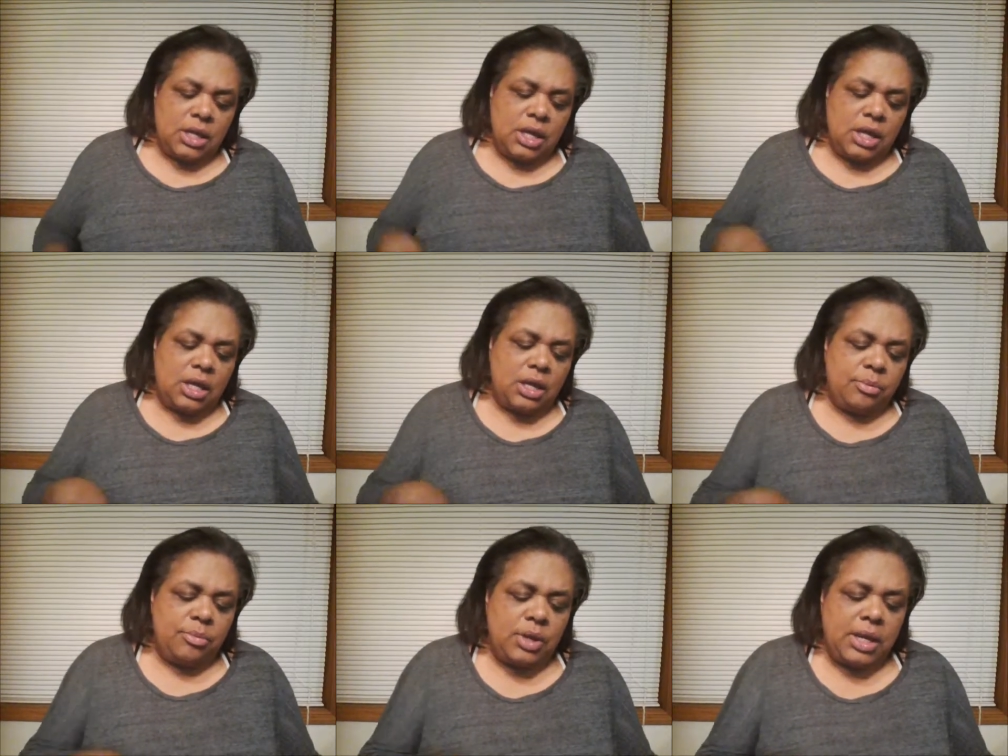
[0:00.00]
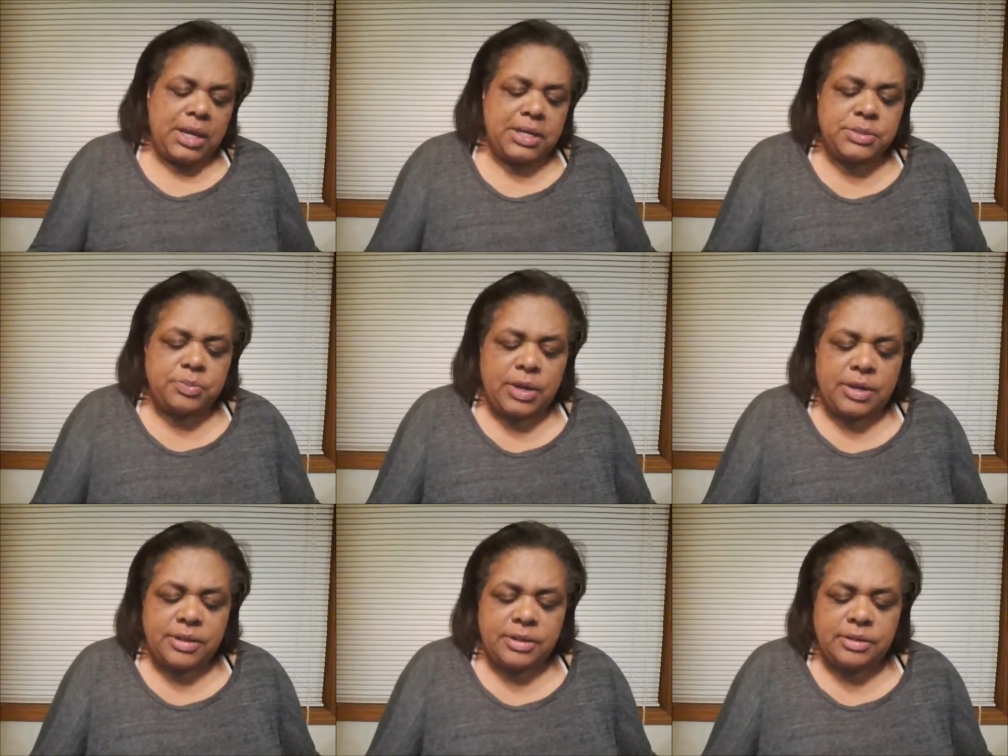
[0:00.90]
Um, I asked why
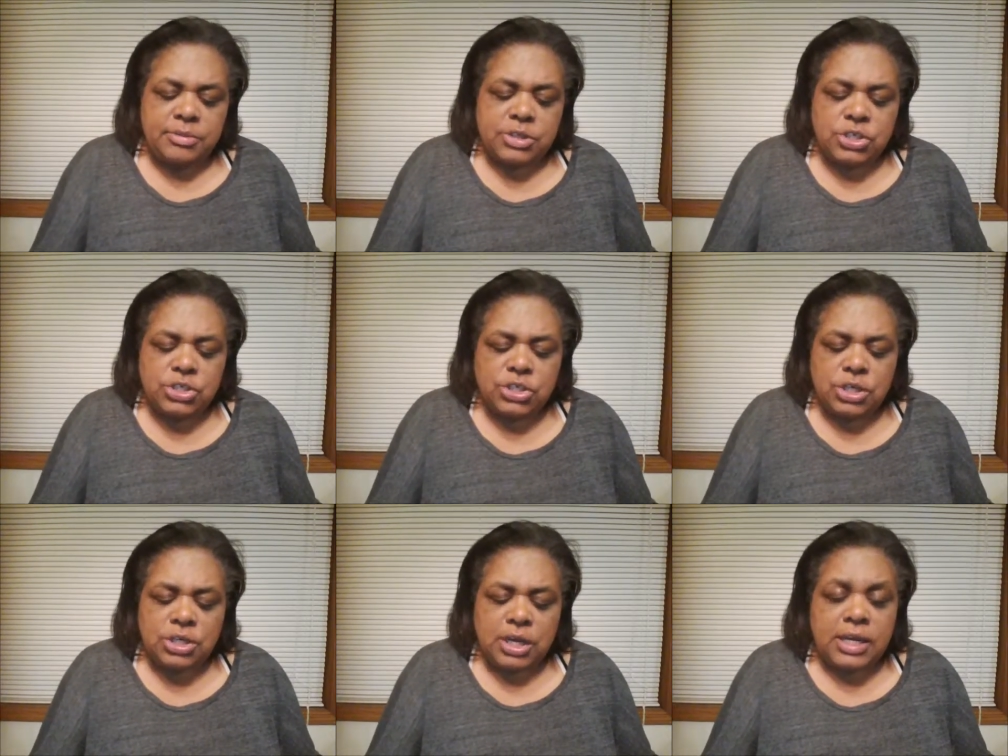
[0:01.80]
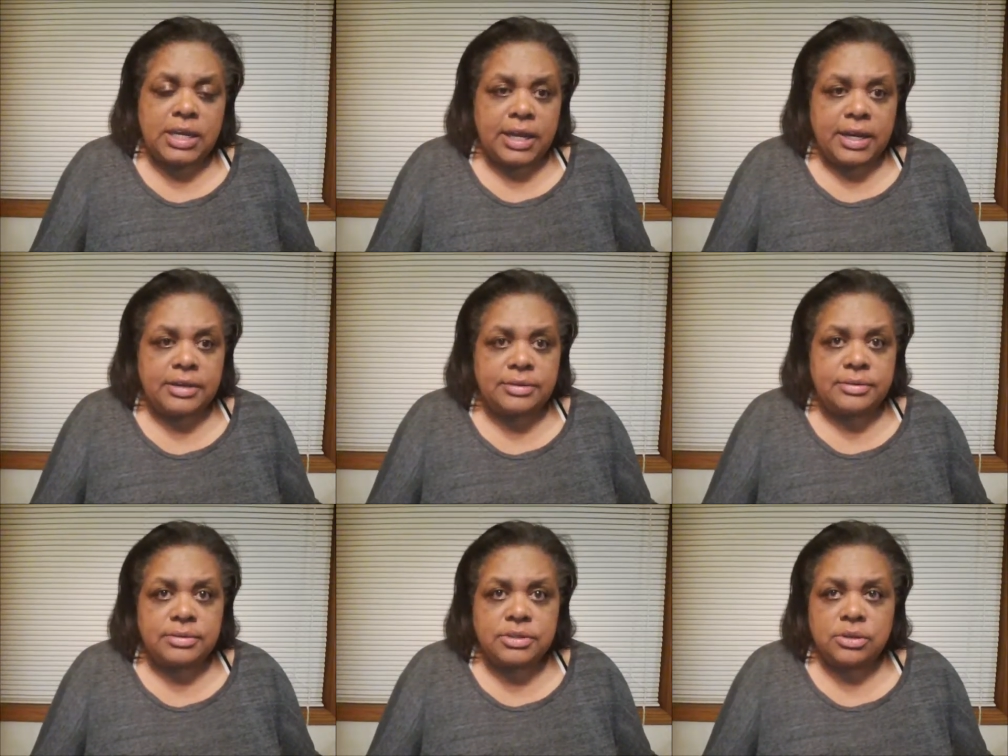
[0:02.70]
then the magician, I get it.
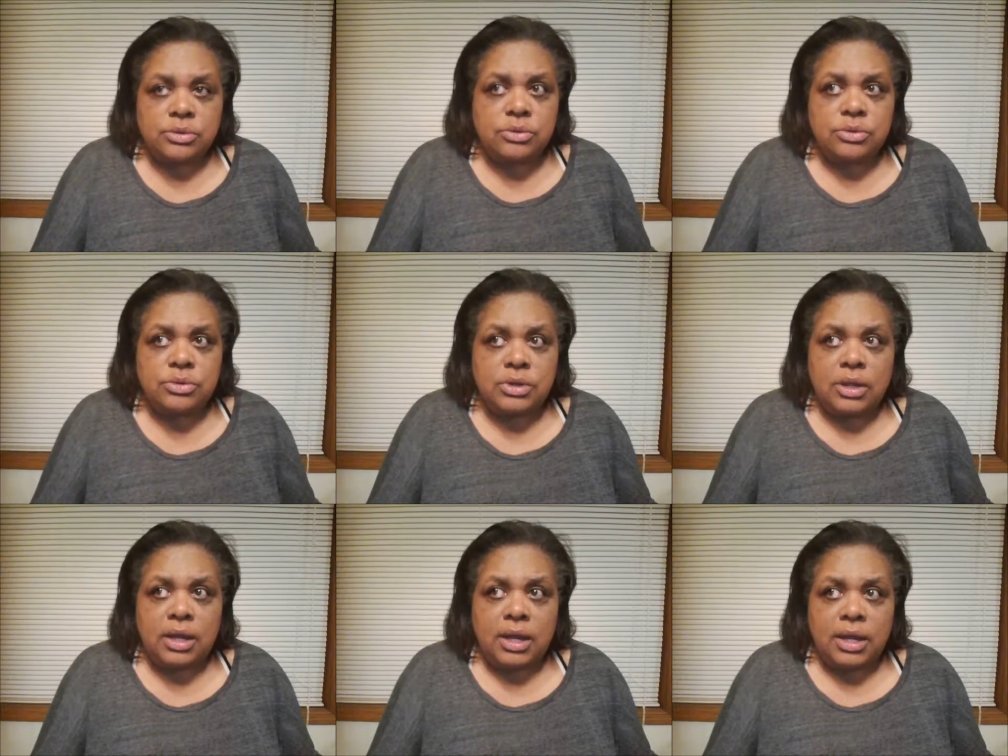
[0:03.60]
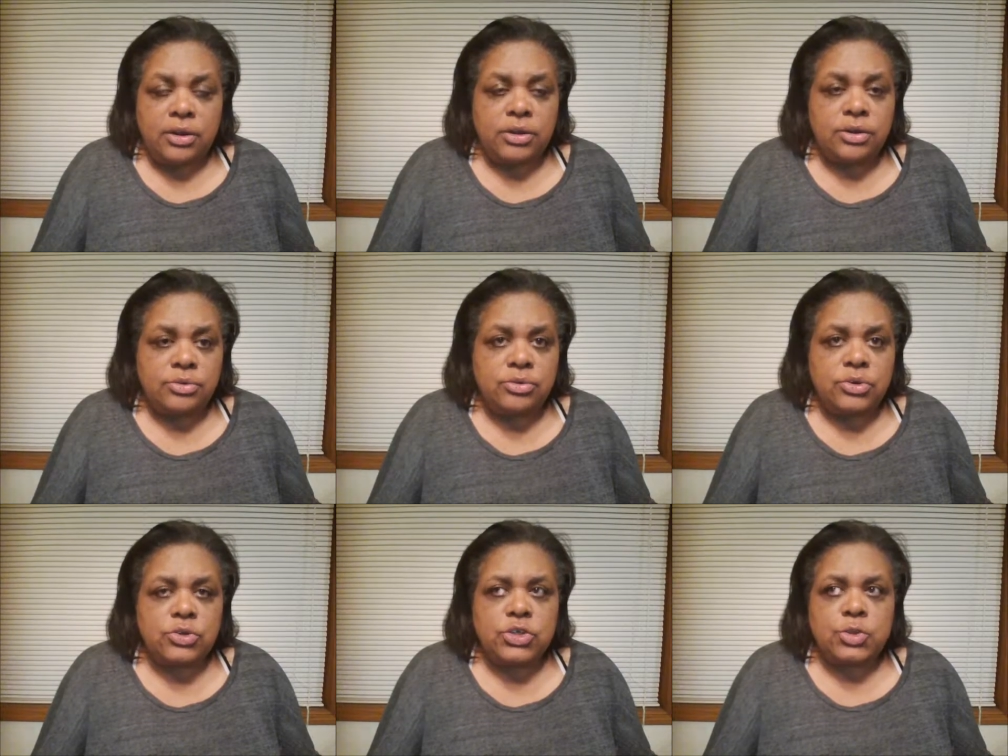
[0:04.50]
So I hear you.
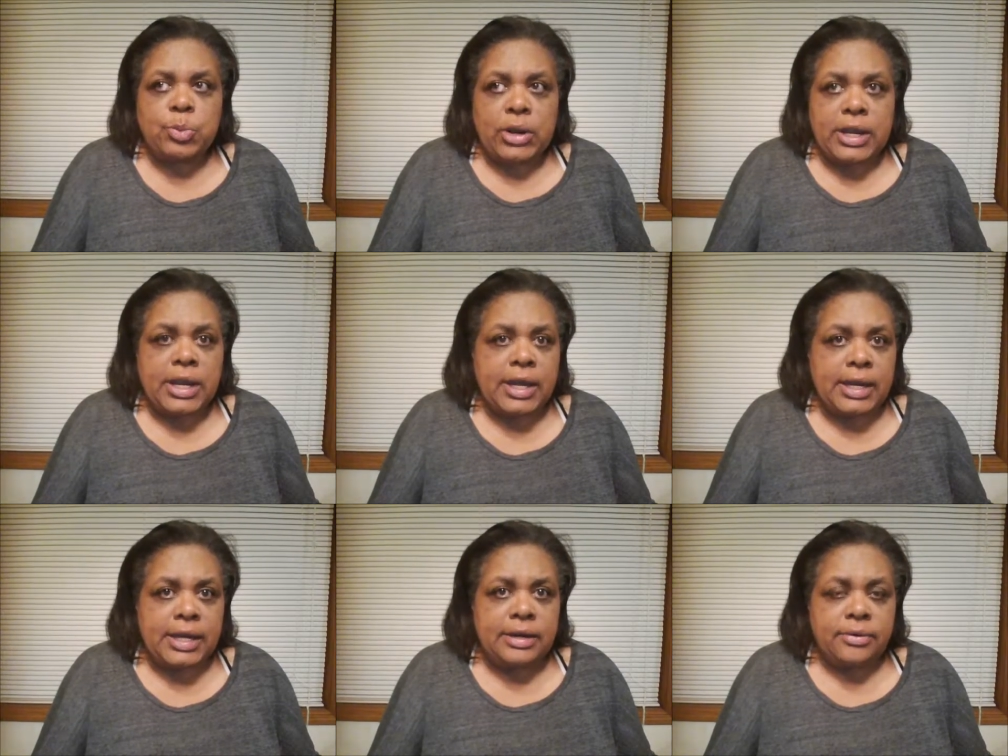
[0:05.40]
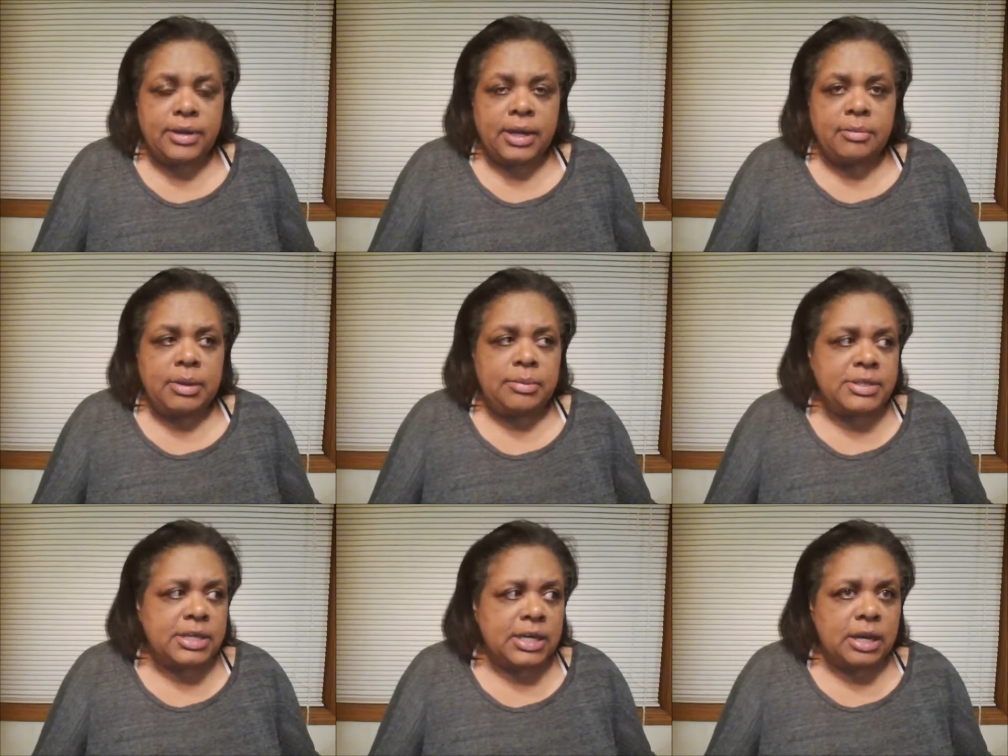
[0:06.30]
Just pray on it, okay? Maybe
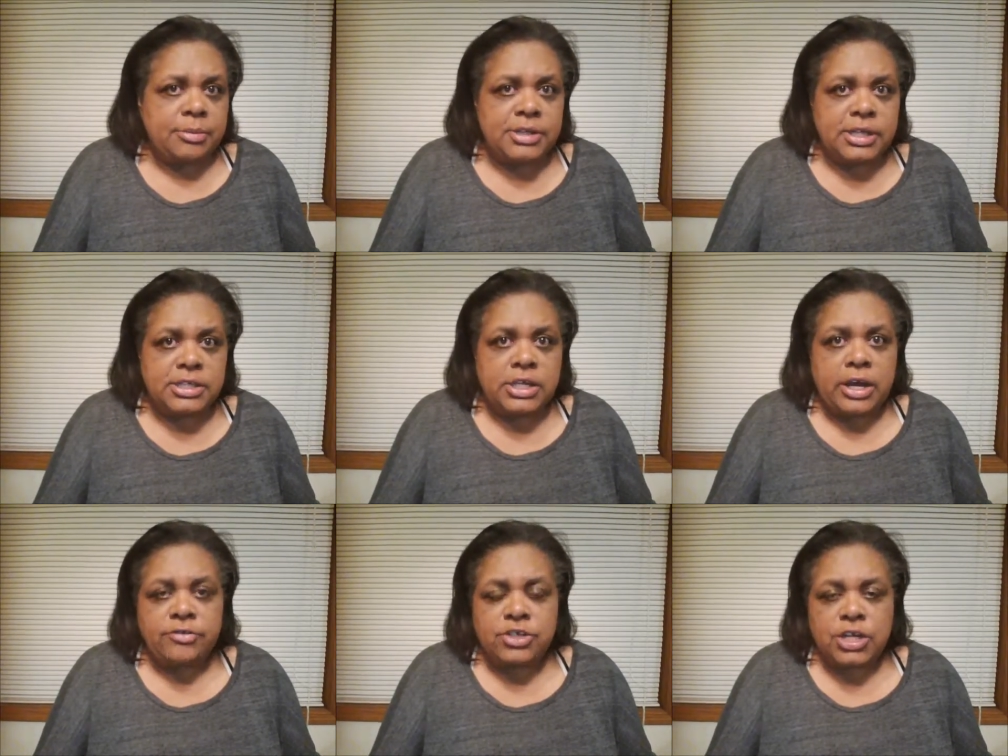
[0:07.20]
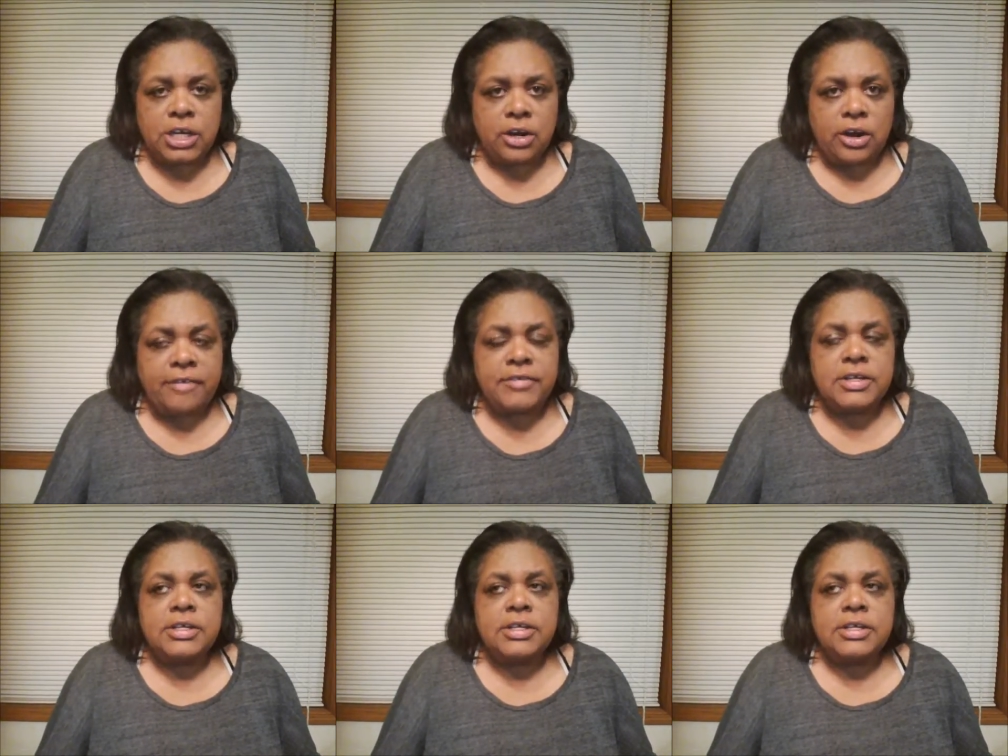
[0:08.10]
take a couple days off, shake it off.